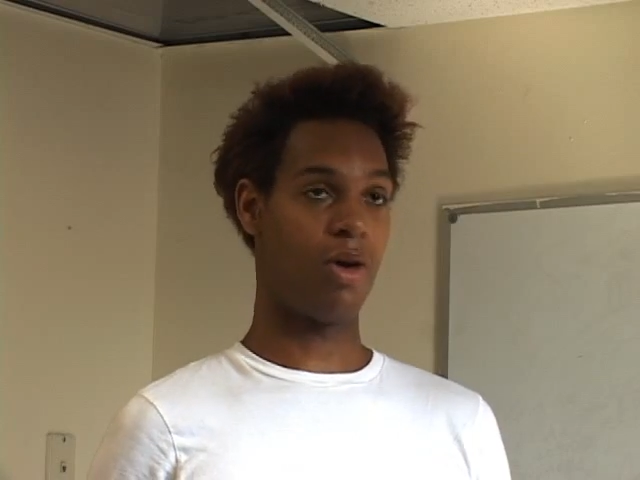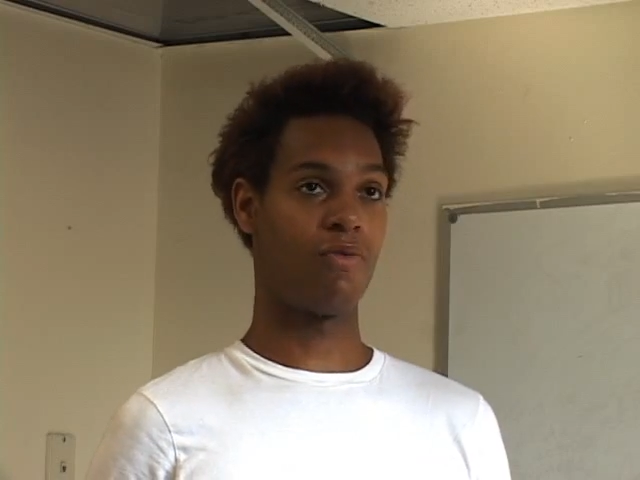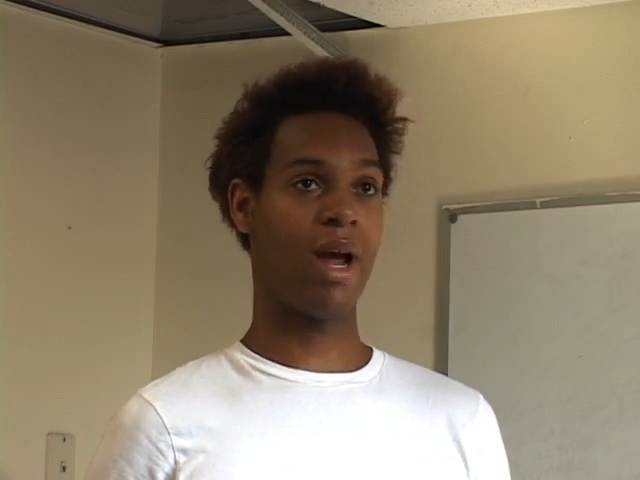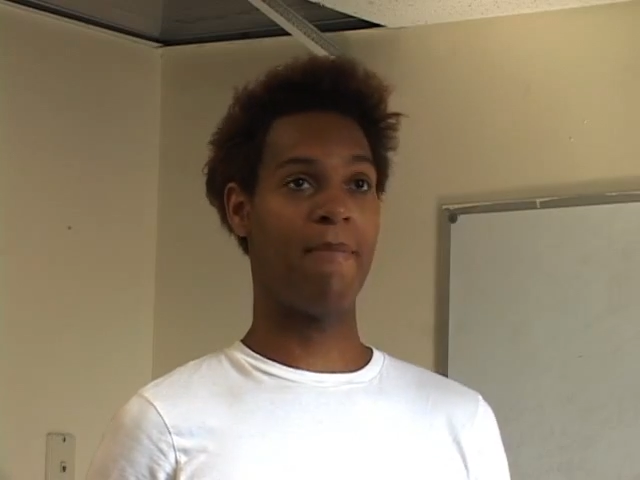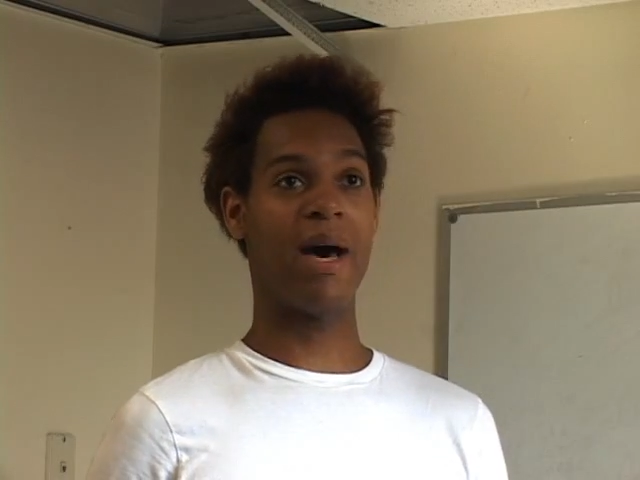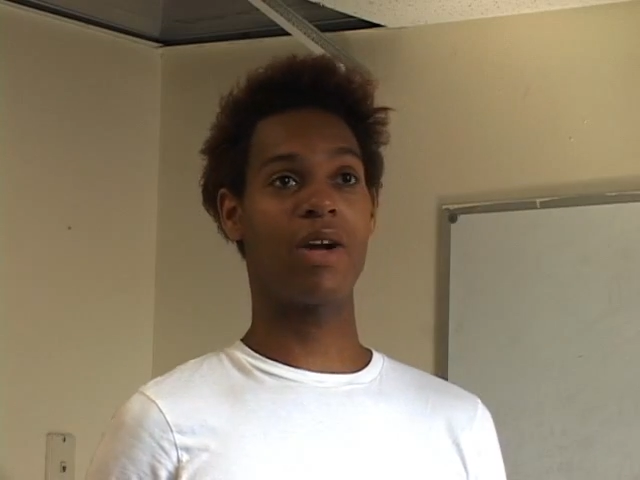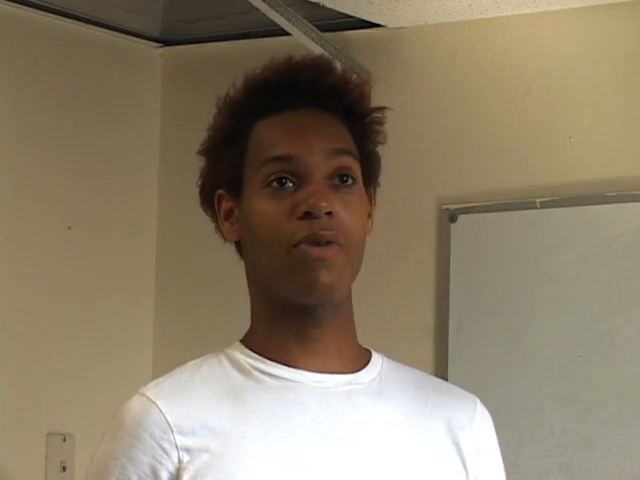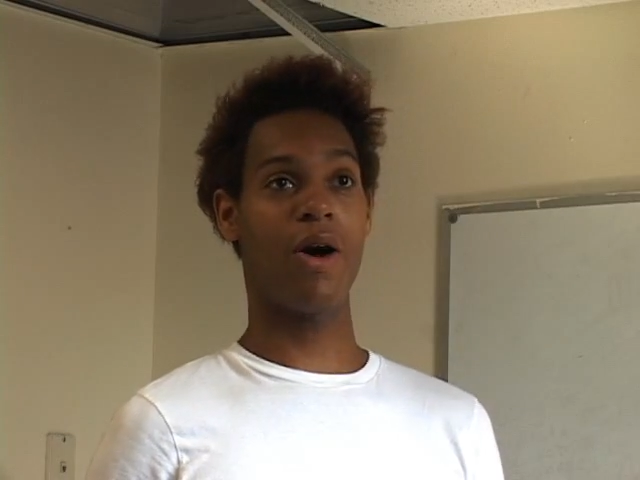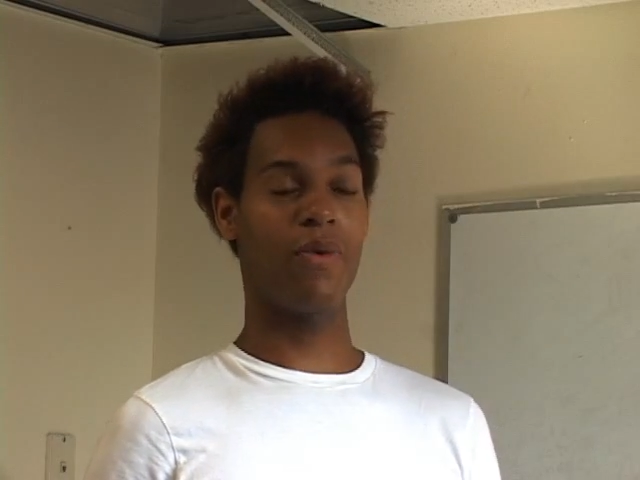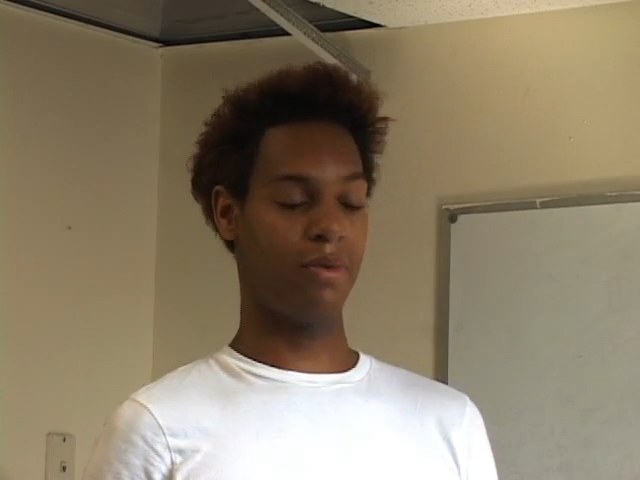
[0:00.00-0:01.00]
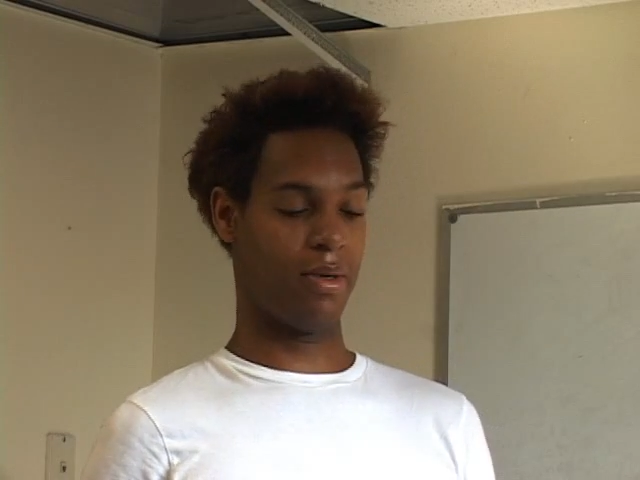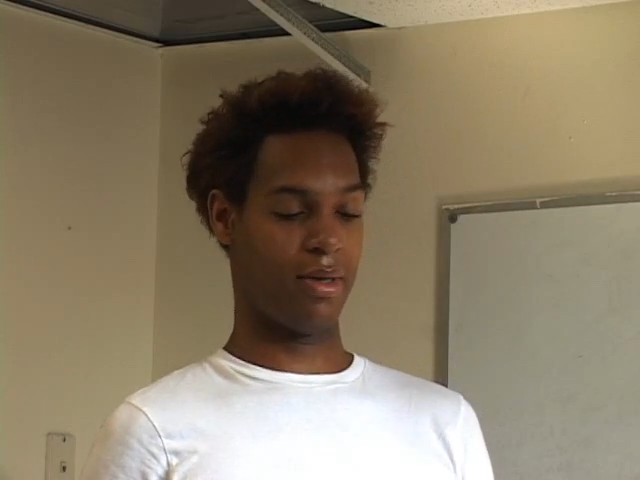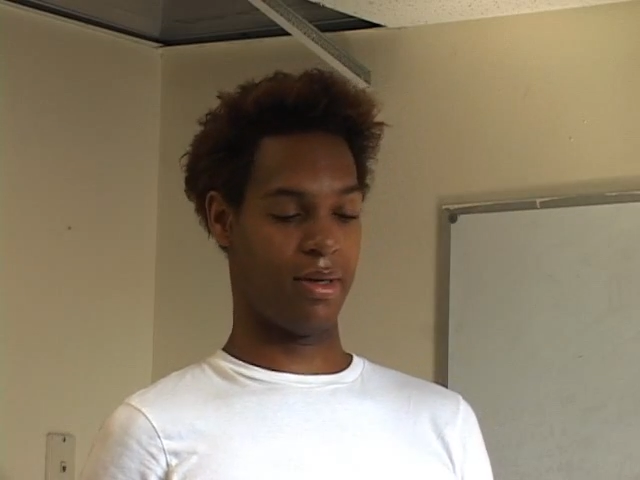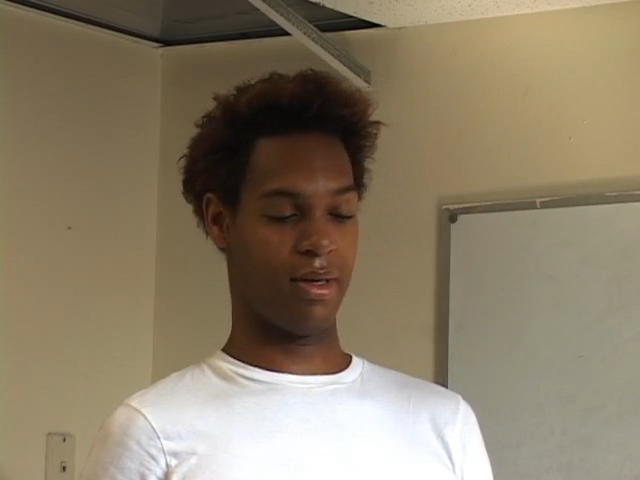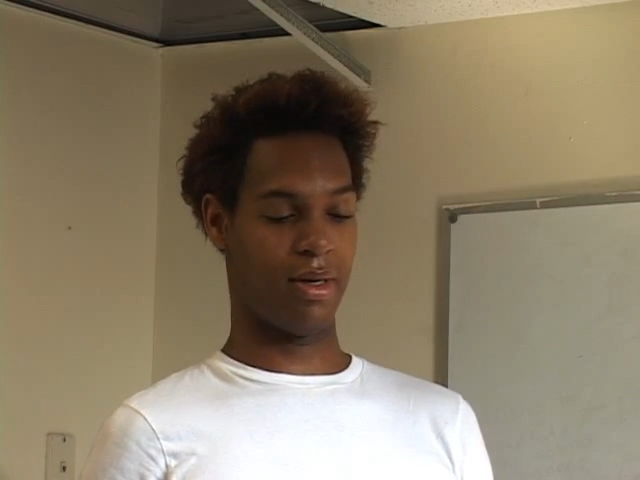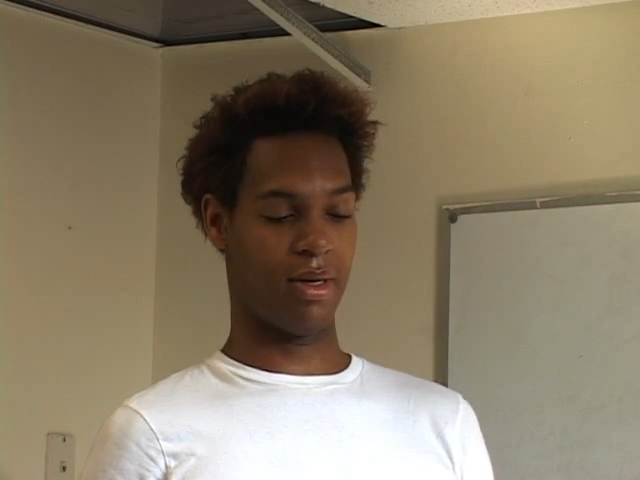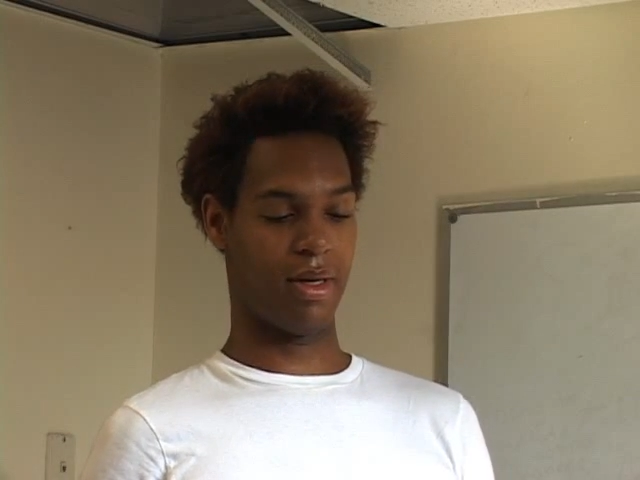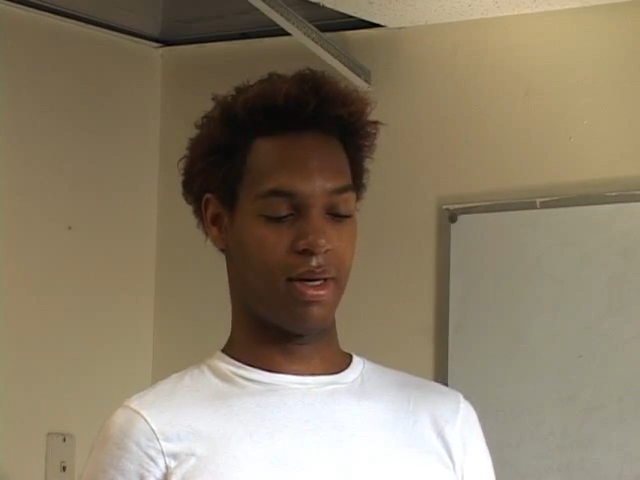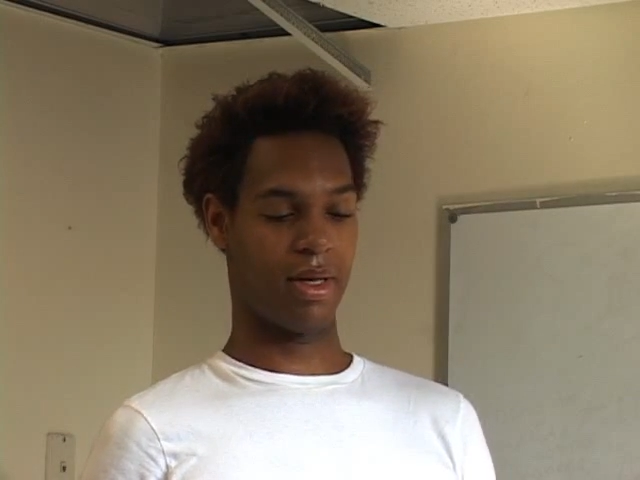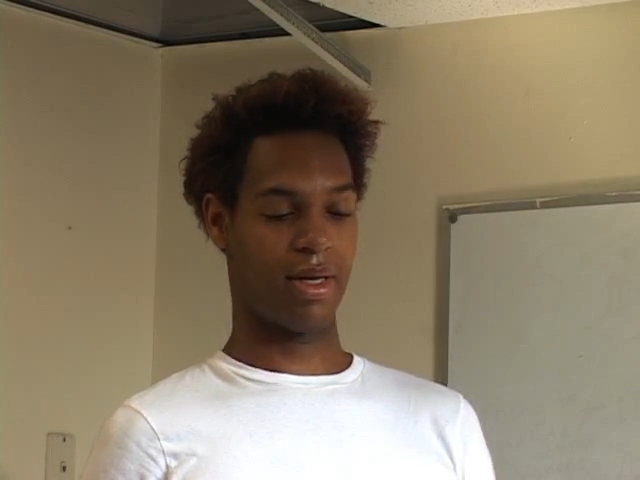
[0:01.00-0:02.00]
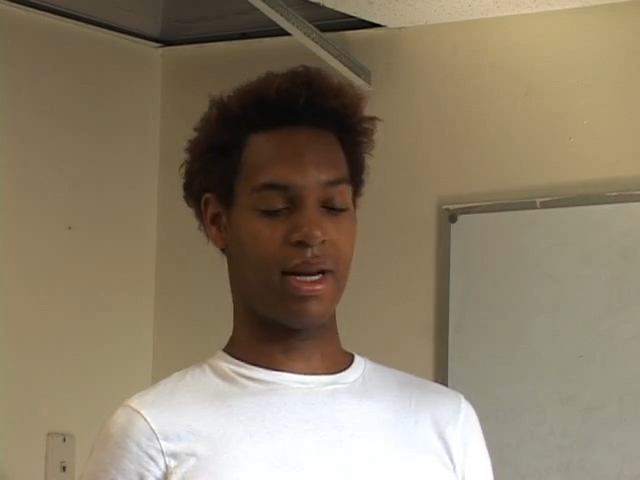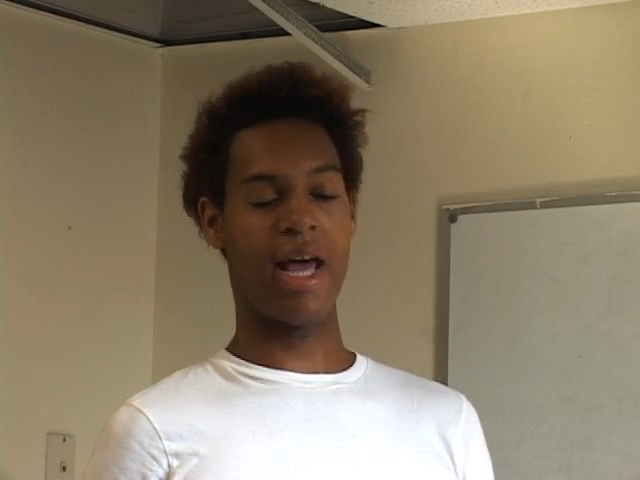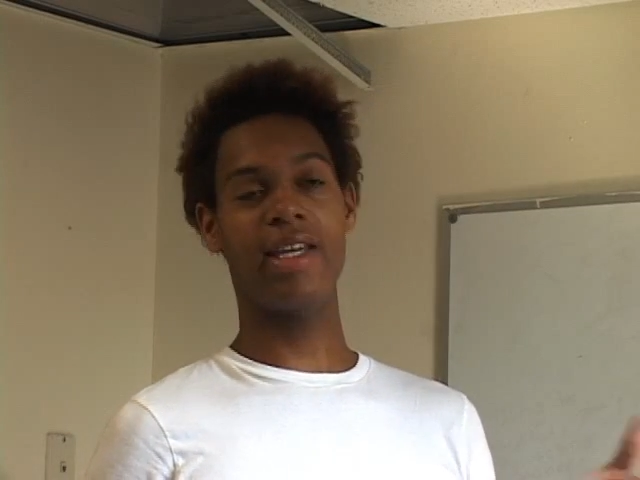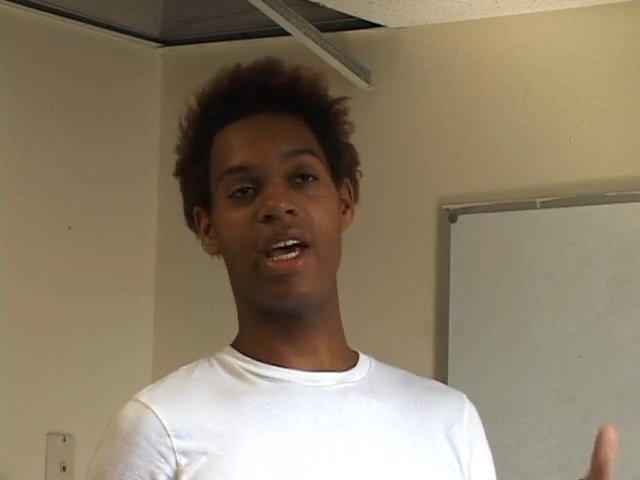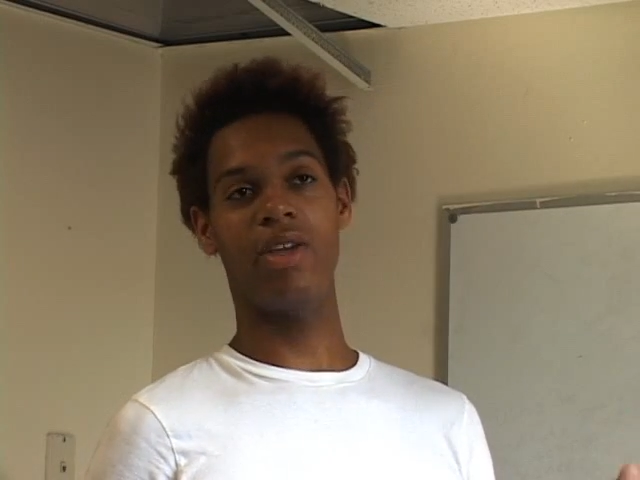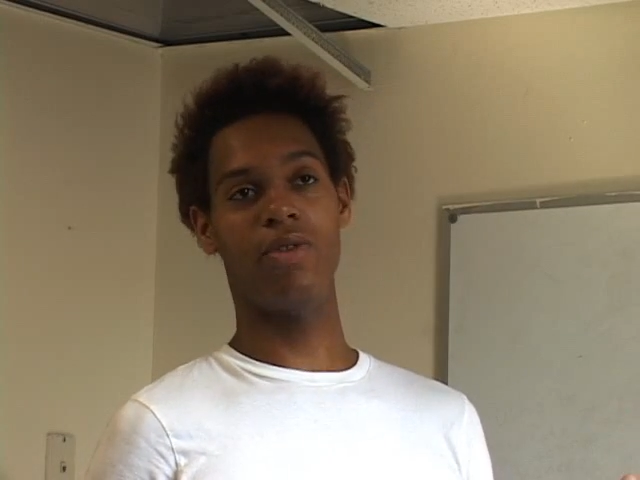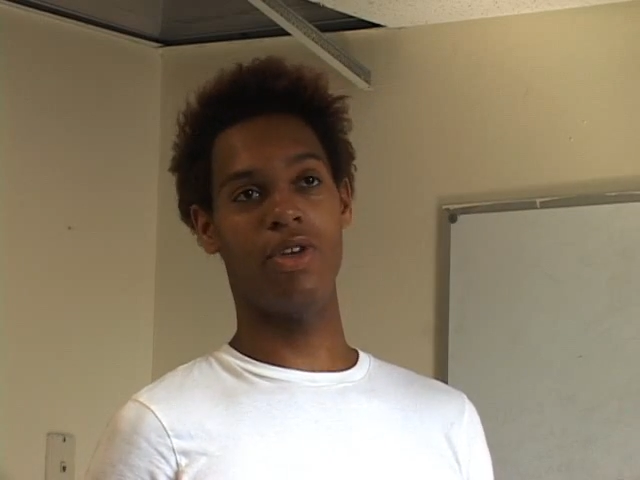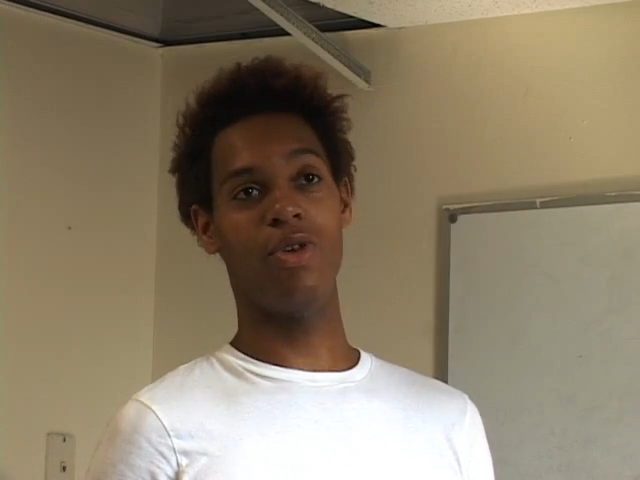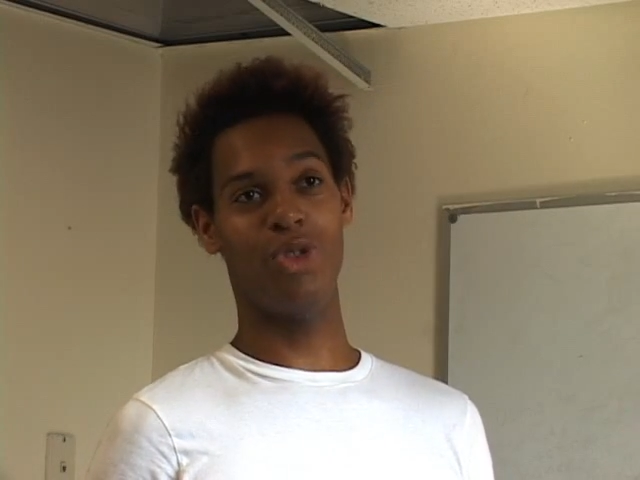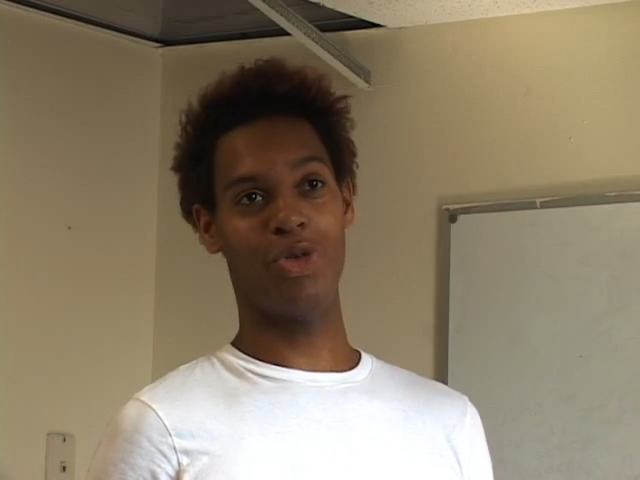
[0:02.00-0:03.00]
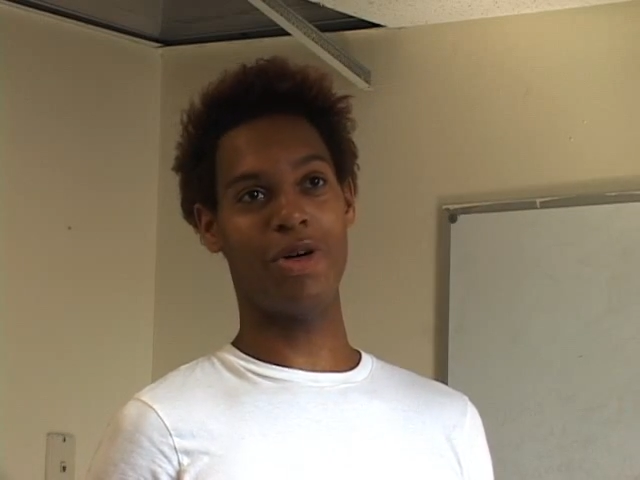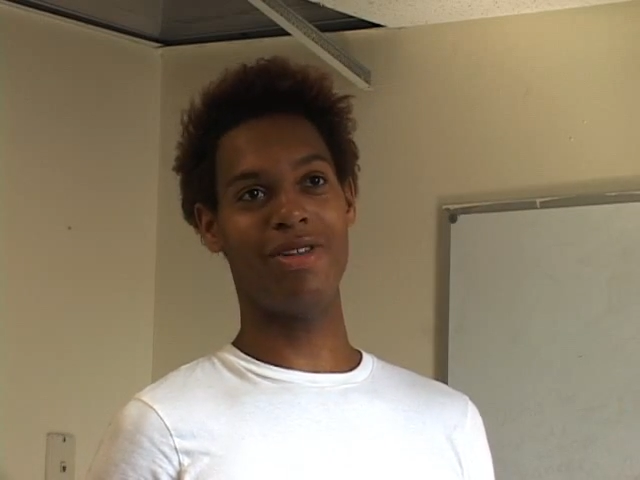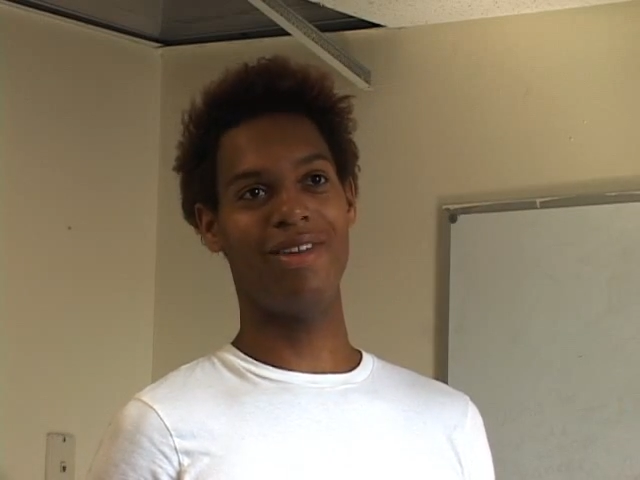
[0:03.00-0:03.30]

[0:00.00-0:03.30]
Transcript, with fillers: Rabbi Krohn! Can I get you the usual?